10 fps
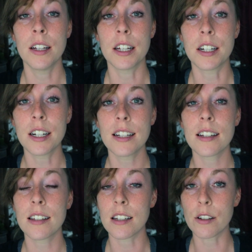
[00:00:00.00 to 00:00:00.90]
that
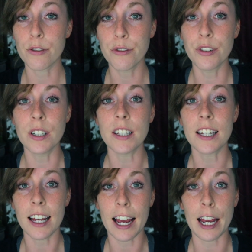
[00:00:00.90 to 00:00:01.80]
Jesus is
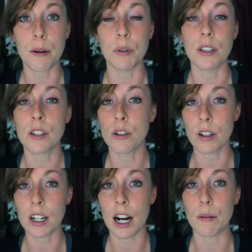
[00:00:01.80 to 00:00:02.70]
fully able
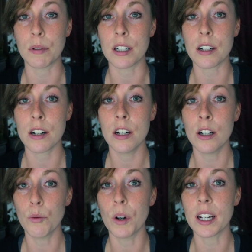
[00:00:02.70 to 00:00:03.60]
to accomplish
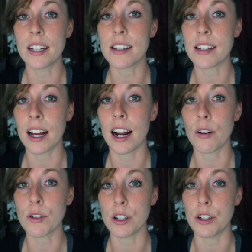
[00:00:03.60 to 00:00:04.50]
what he set
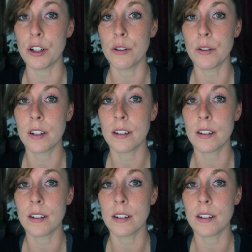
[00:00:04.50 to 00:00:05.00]
out to do.